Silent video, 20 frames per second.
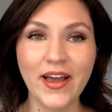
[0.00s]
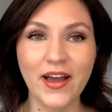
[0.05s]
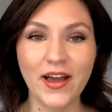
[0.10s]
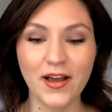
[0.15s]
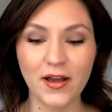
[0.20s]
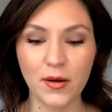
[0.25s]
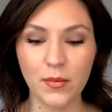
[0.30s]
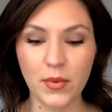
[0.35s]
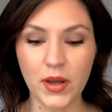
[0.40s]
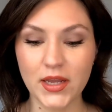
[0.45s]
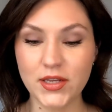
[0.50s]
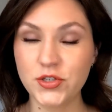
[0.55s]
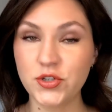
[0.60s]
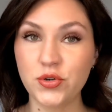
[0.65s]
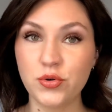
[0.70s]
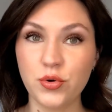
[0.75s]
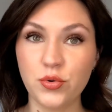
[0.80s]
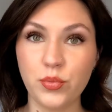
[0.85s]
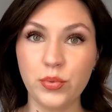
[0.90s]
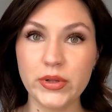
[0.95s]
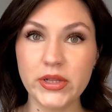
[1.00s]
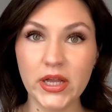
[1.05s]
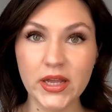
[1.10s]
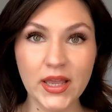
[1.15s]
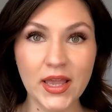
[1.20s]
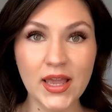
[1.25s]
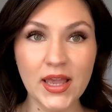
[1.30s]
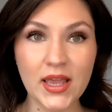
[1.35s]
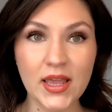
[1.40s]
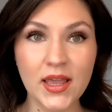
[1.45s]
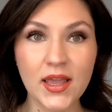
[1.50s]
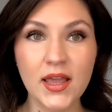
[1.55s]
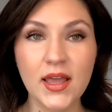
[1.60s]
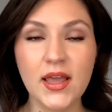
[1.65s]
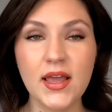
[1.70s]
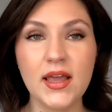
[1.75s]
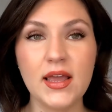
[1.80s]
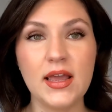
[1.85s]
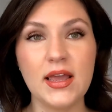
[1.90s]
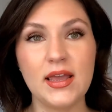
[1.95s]
Um, I do plucking
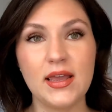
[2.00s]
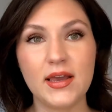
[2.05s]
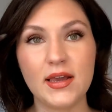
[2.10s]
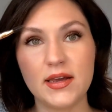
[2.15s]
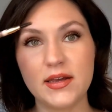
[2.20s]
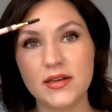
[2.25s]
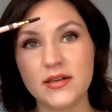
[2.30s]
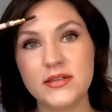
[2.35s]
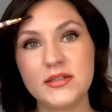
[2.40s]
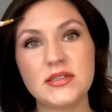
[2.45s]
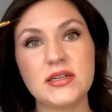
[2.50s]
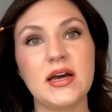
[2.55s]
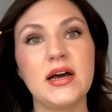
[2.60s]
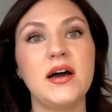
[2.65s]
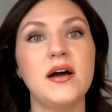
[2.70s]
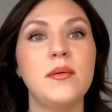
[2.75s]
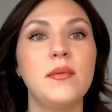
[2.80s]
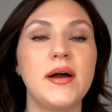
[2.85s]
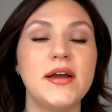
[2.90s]
and um,